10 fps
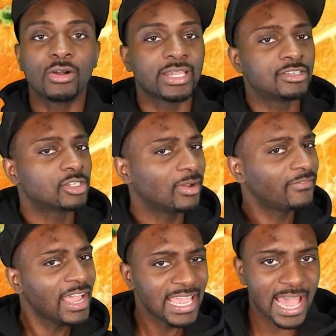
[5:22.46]
Okay, so
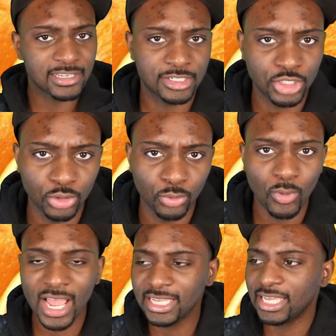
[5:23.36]
if I asked you,
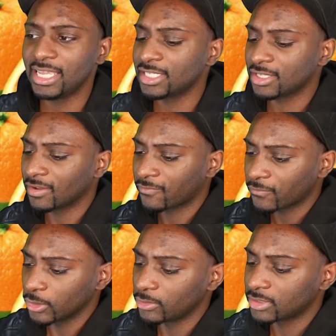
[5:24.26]
why is the
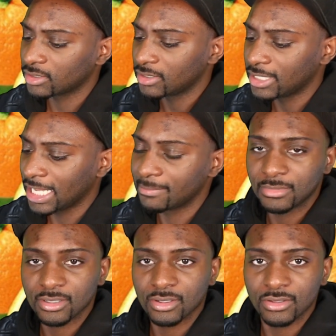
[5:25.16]
fruit
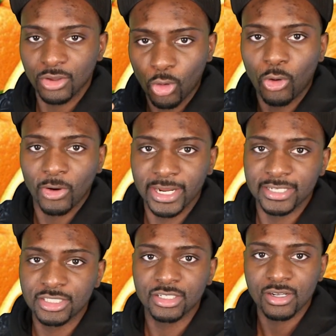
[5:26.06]
named the
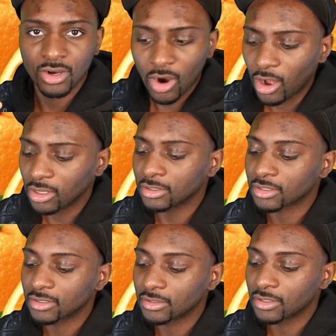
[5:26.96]
orange
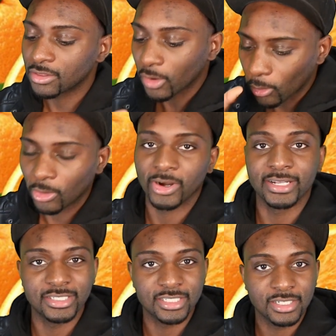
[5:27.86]
called the
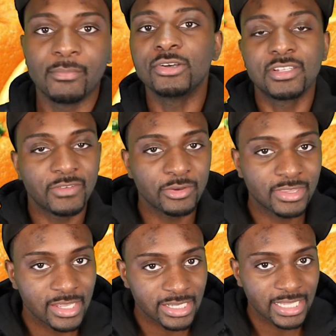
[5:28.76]
orange. Most of you
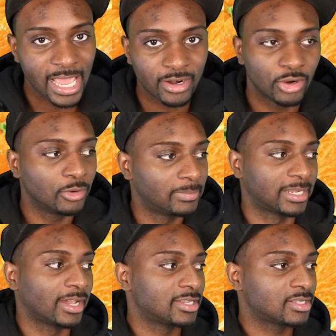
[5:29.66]
would think that, oh,
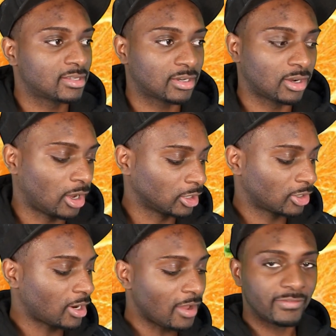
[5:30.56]
because the
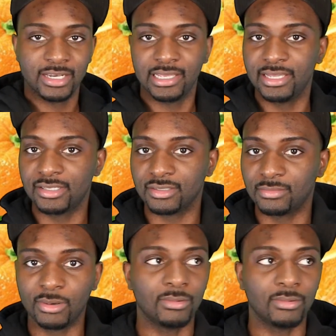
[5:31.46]
color of it is